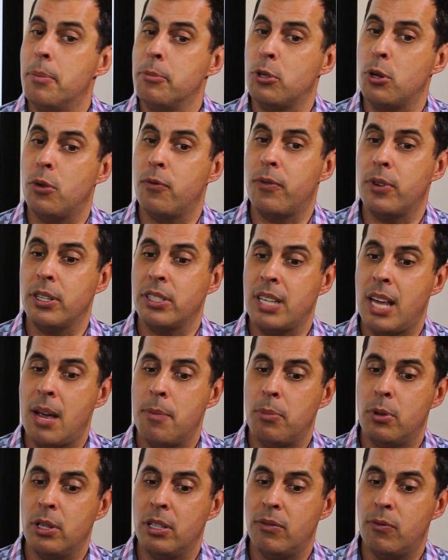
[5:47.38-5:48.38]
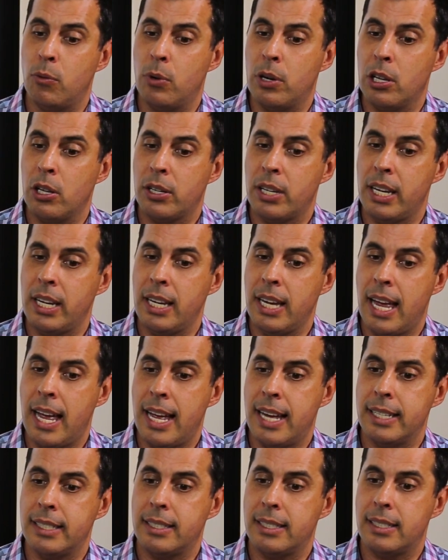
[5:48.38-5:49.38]
So, for example, if we're looking
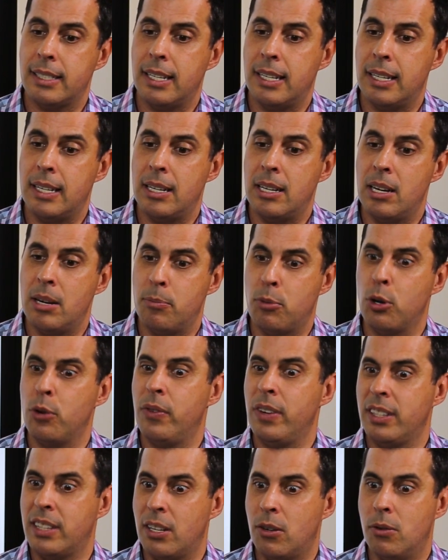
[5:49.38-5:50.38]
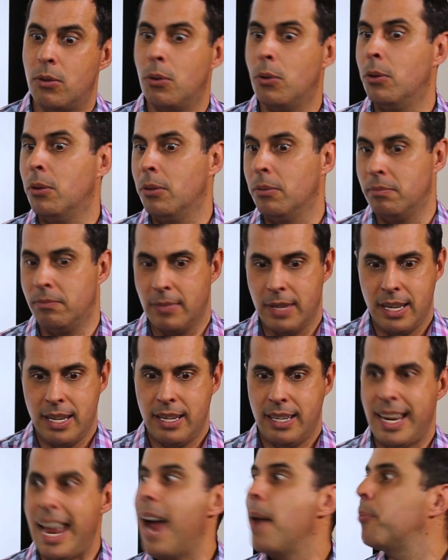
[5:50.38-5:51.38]
at improving the whole
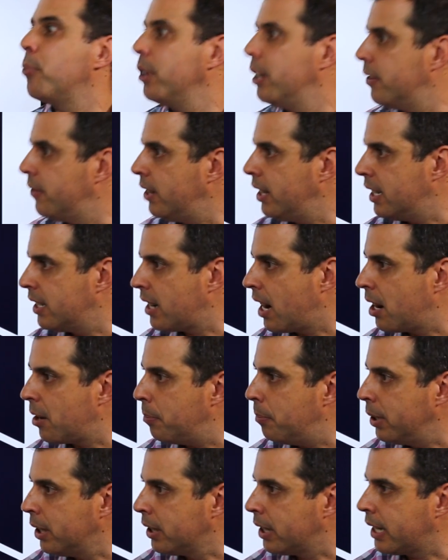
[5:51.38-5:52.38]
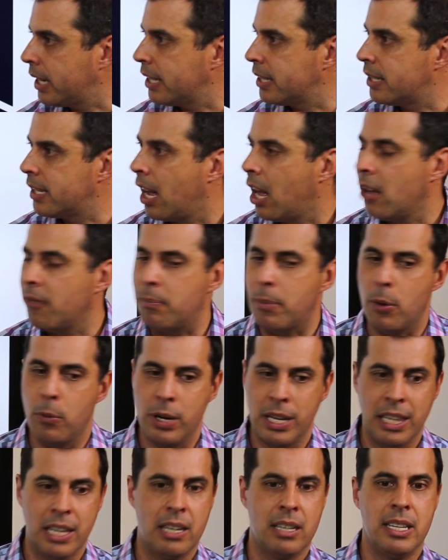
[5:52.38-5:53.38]
cap rate of the entire building itself, but
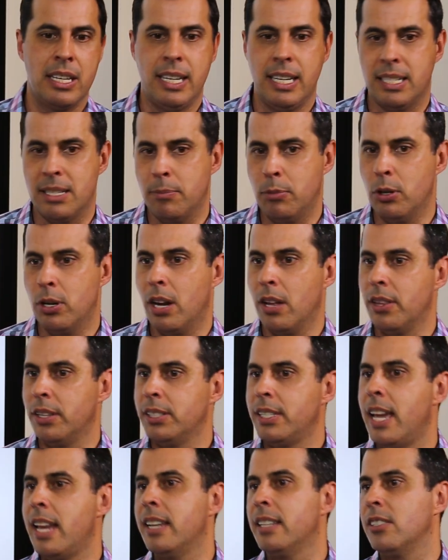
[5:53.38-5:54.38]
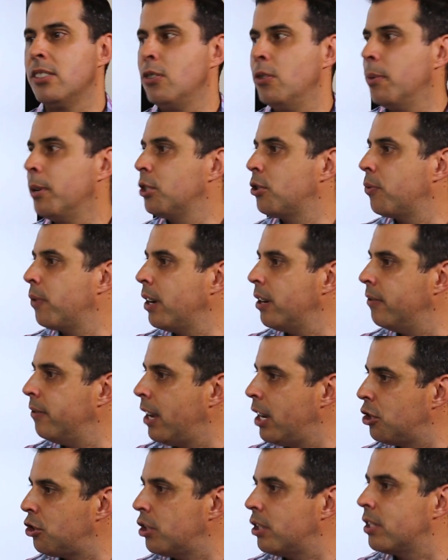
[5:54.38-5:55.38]
we literally need to boot all the tenants, do a bunch of
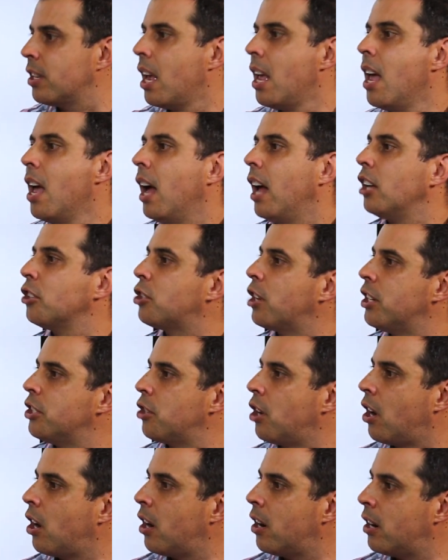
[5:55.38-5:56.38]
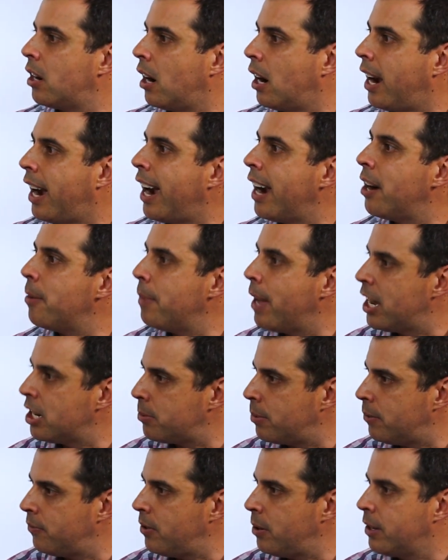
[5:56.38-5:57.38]
renovations, I'll charge a higher
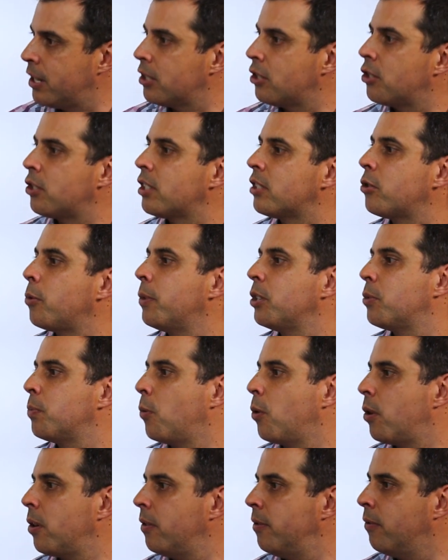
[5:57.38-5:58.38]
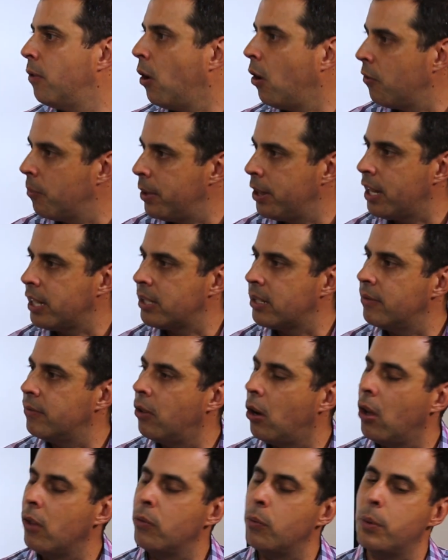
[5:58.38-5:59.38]
management fee because there's just so much more involvement that's
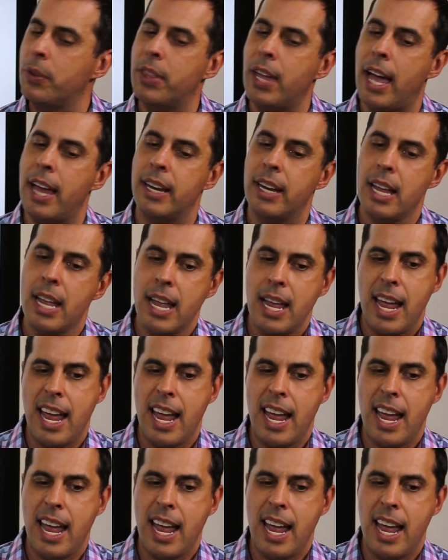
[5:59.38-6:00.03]
involved with that.